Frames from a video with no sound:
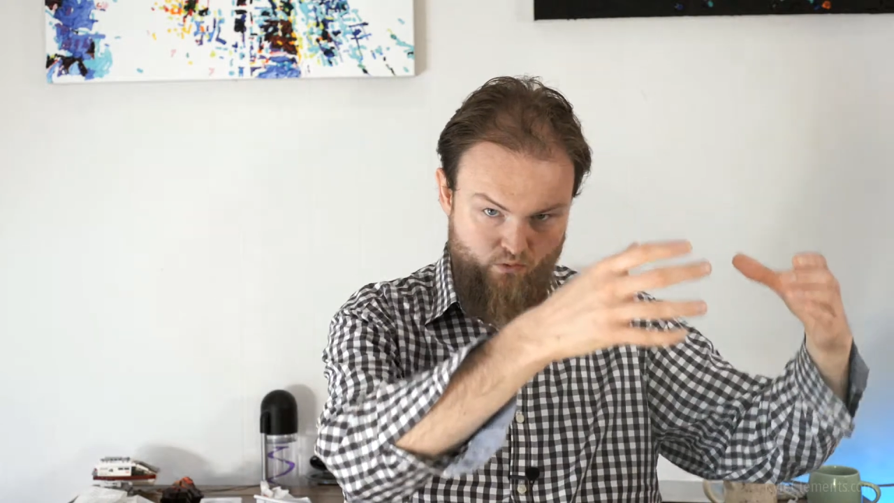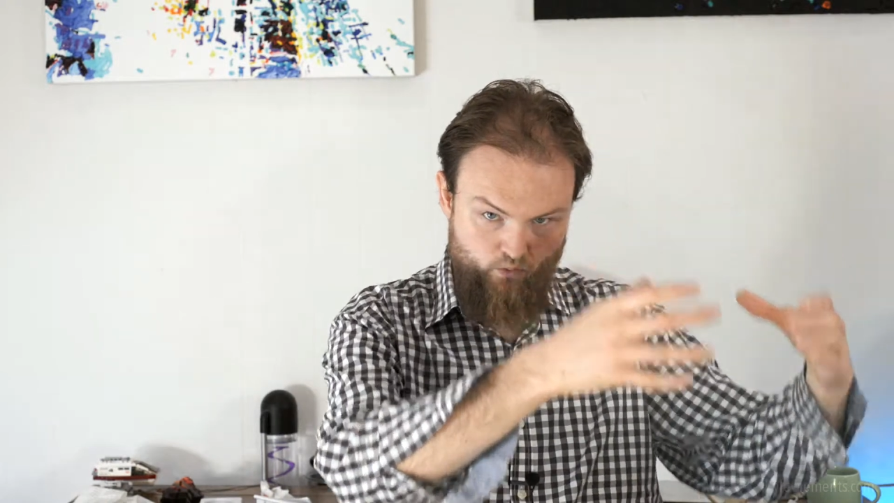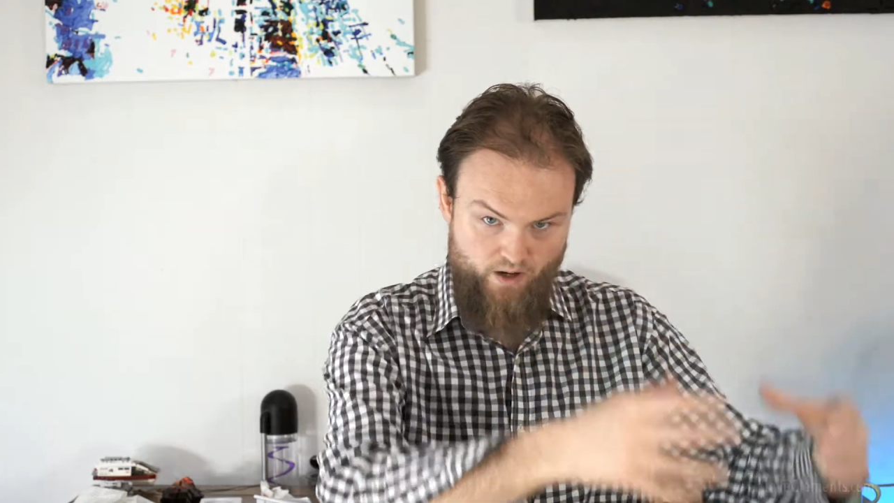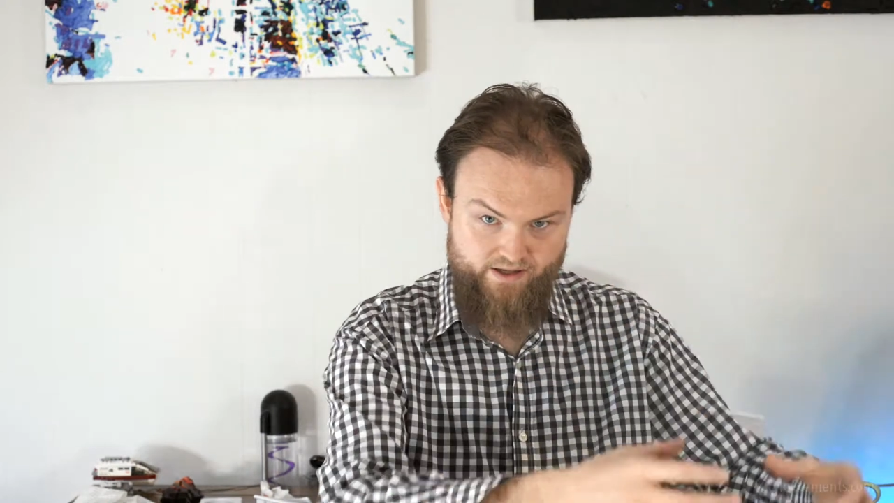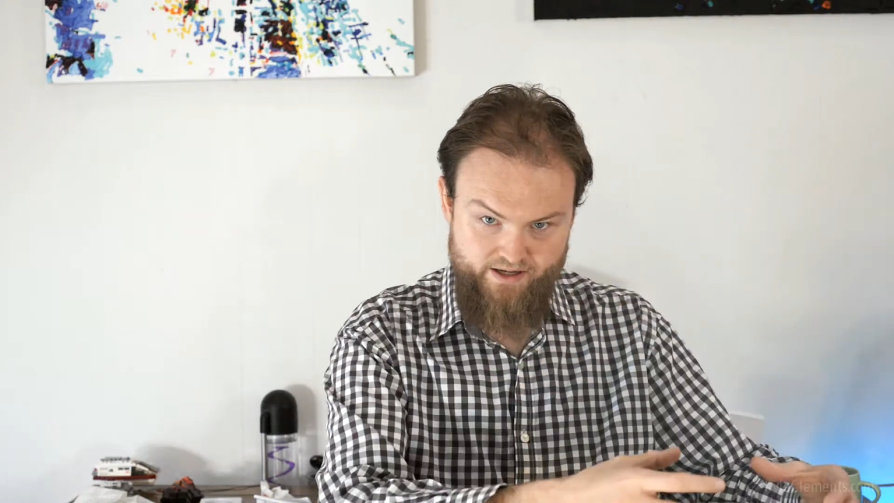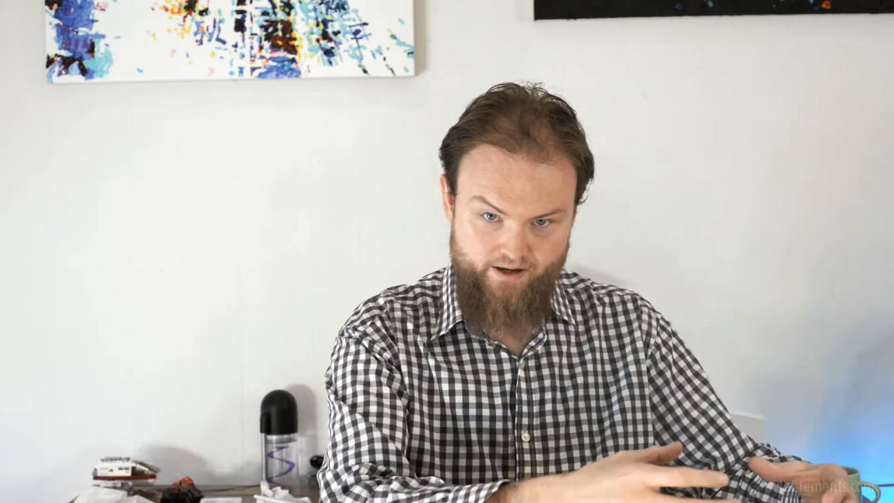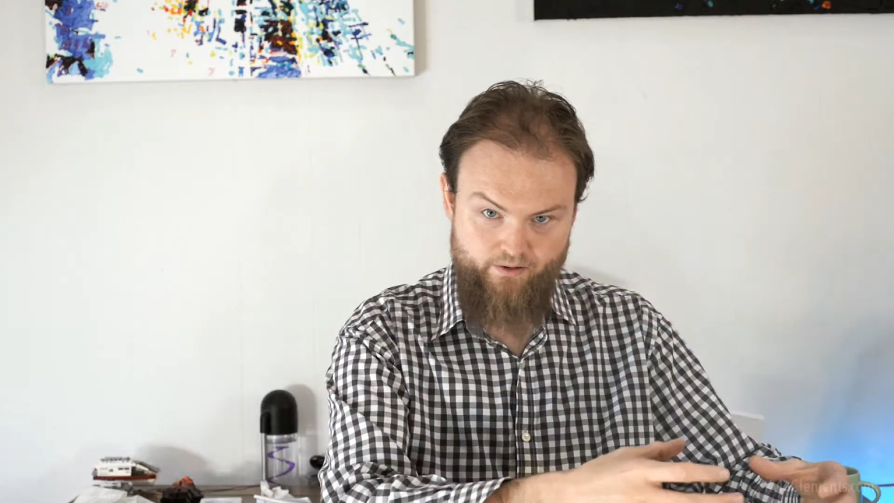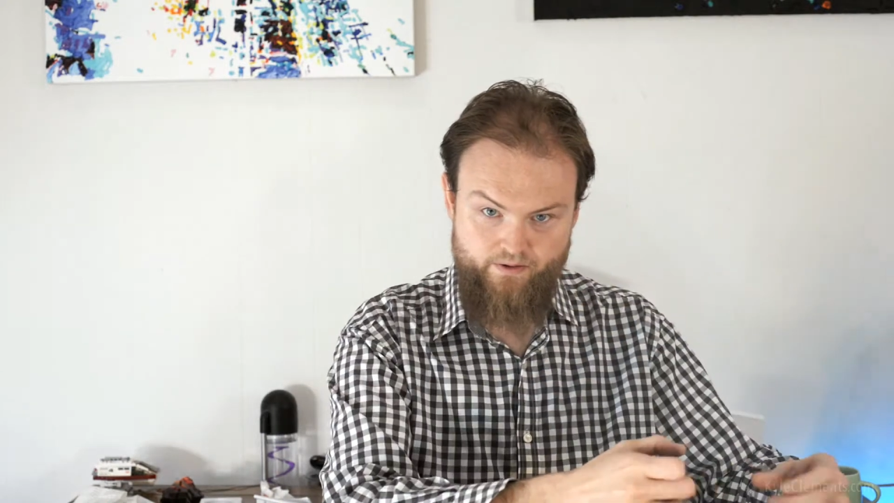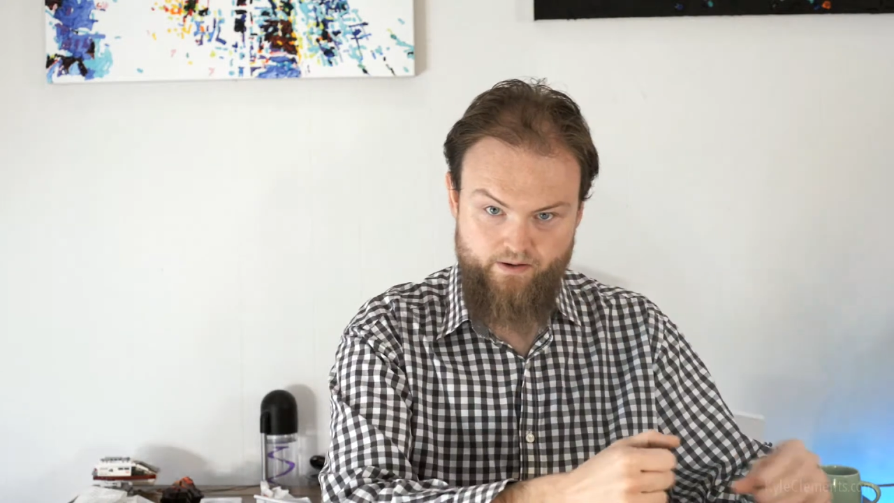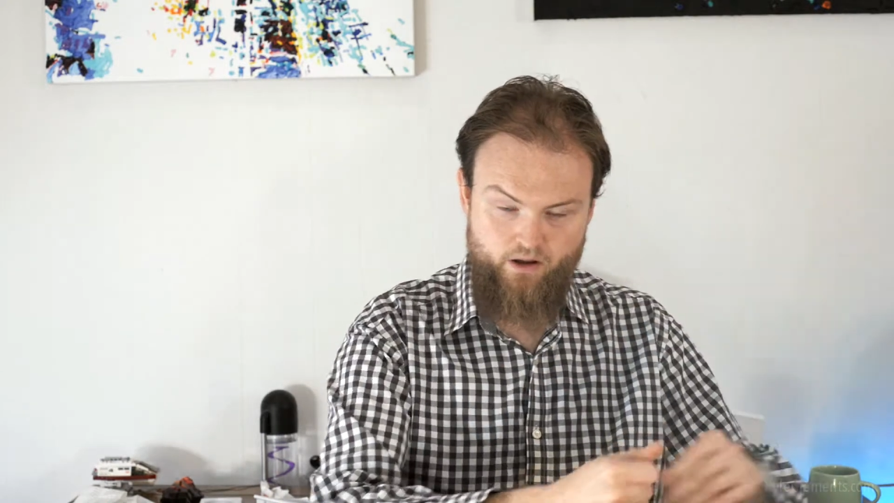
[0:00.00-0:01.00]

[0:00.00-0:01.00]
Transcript: went down,